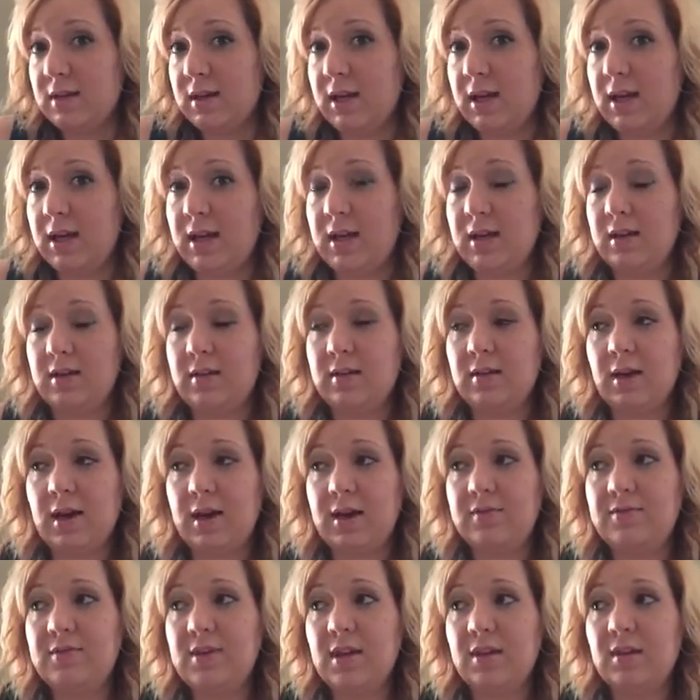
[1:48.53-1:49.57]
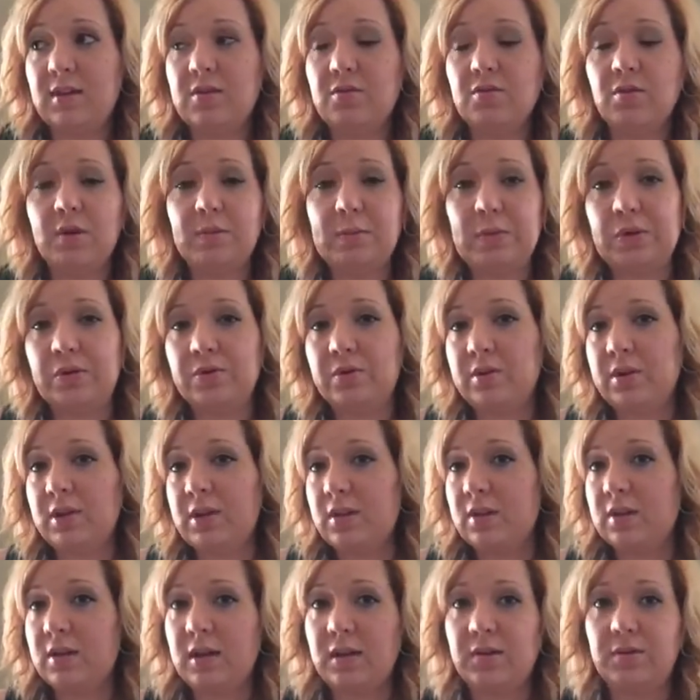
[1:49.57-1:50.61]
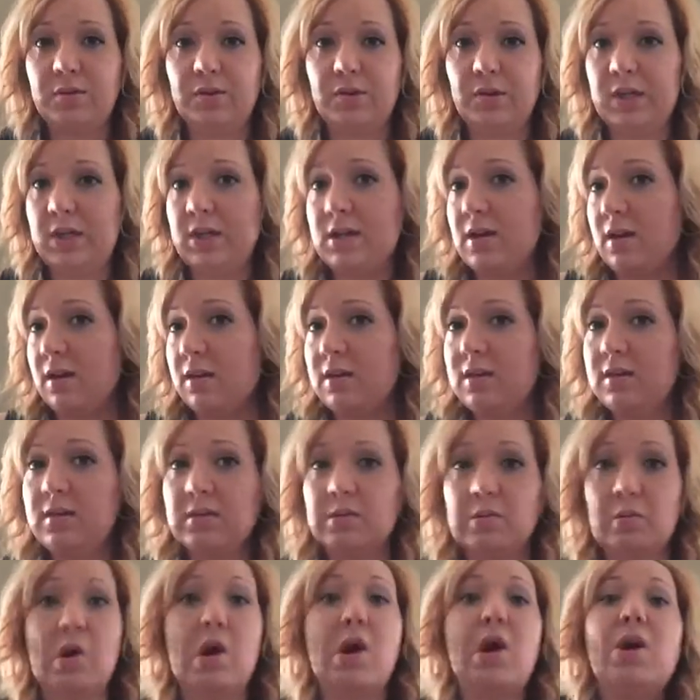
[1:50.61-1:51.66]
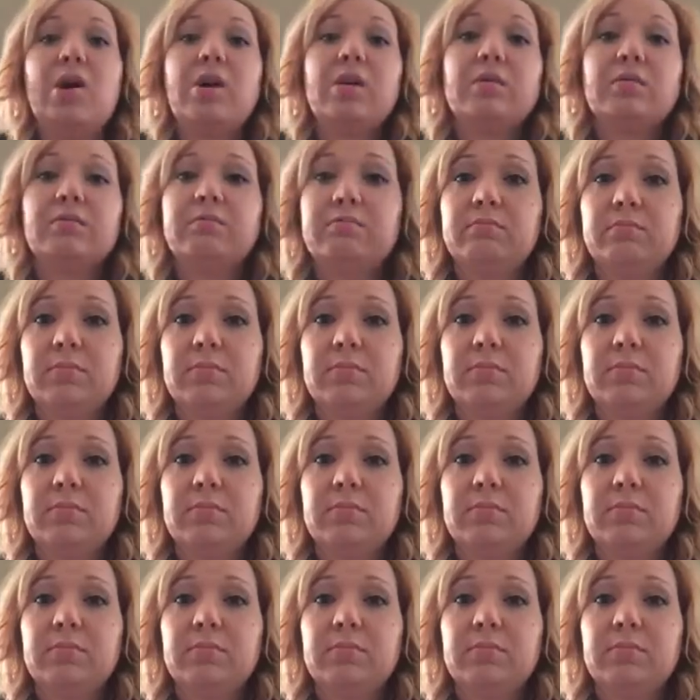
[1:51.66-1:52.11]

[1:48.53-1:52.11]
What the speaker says: and I have nothing hormonally, thyroid, nothing's wrong.